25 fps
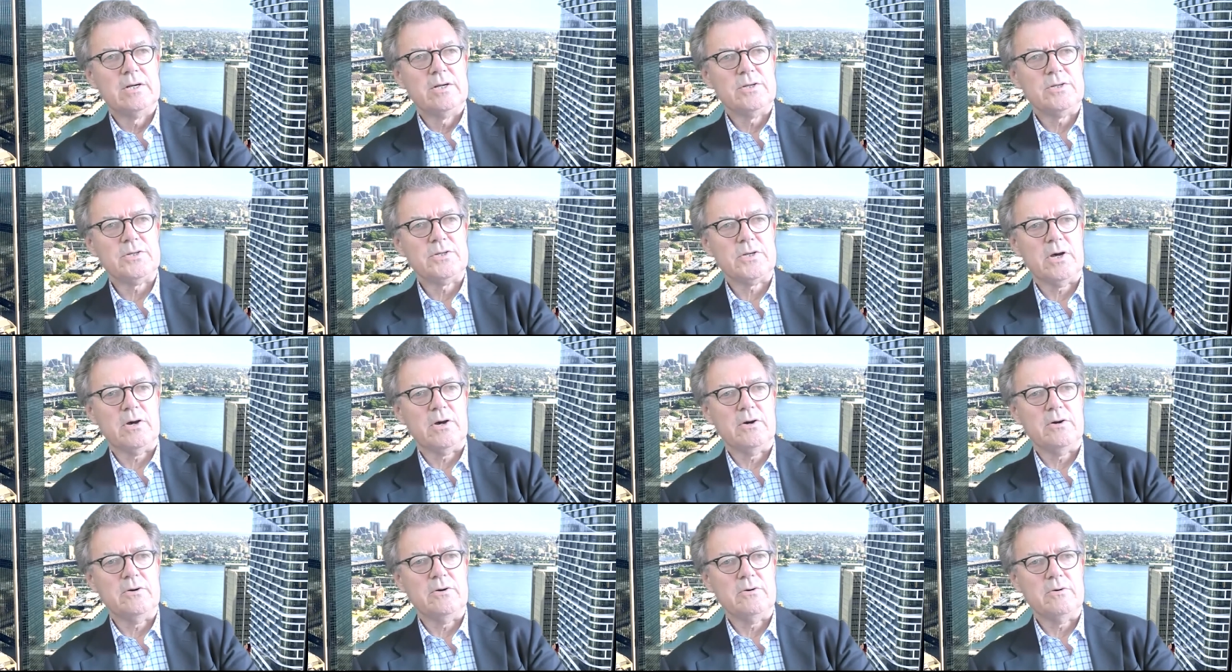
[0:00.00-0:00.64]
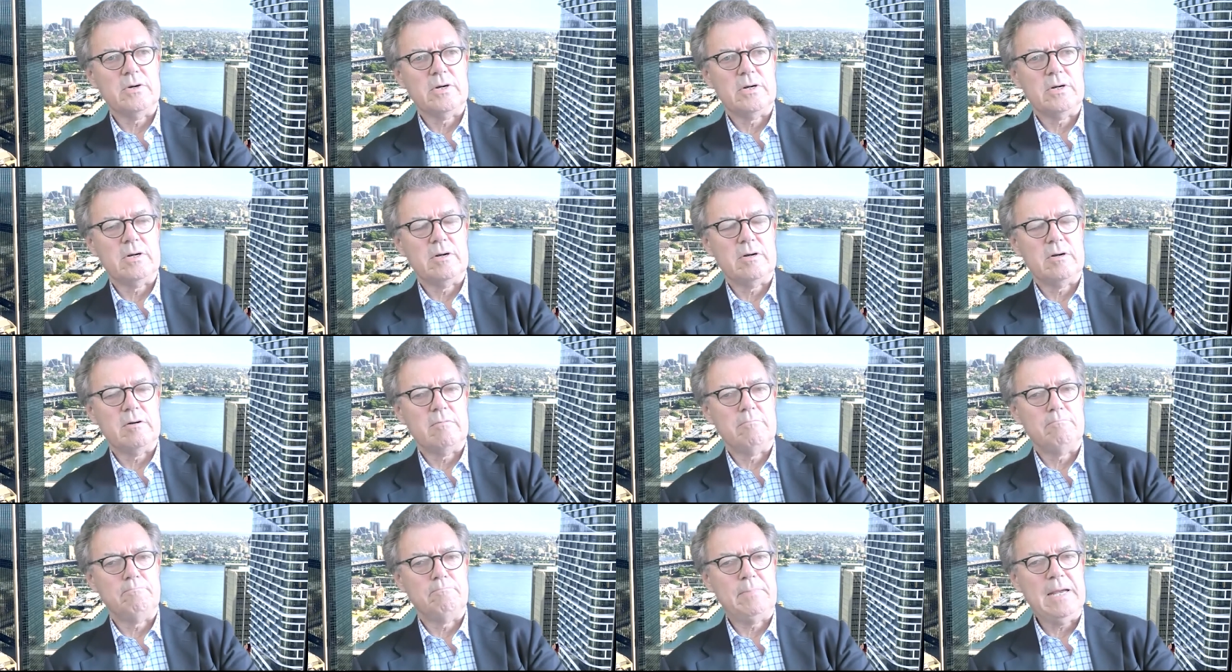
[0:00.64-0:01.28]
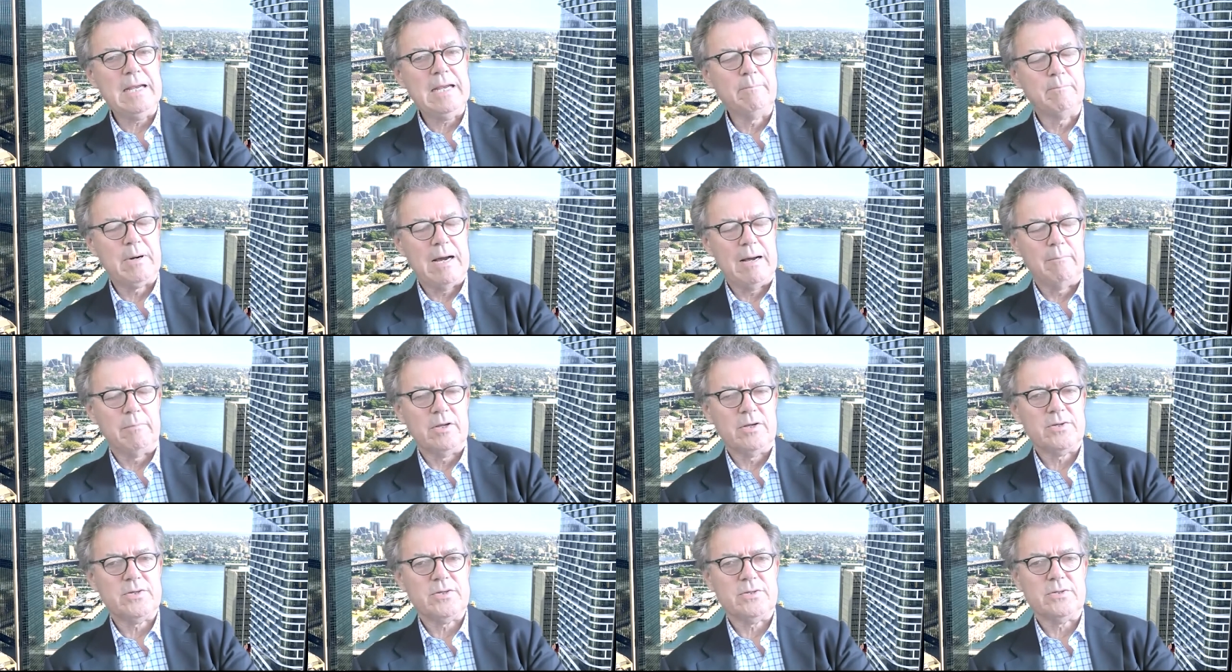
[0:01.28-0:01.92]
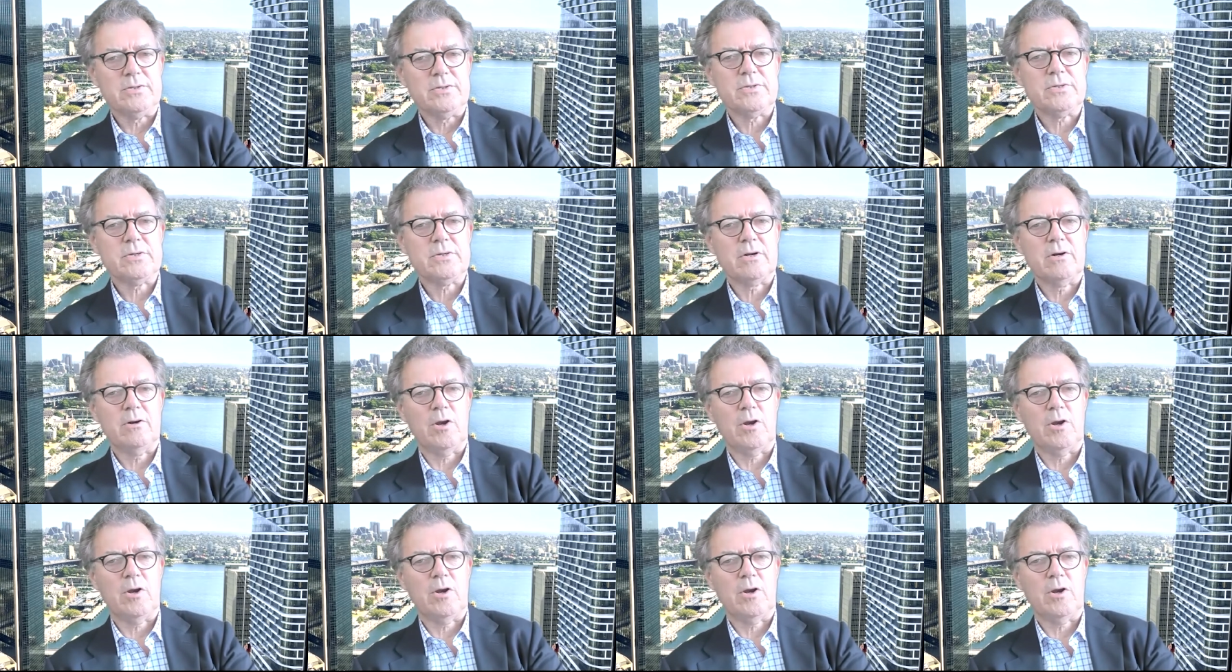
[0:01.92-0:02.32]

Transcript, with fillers: So big publishers,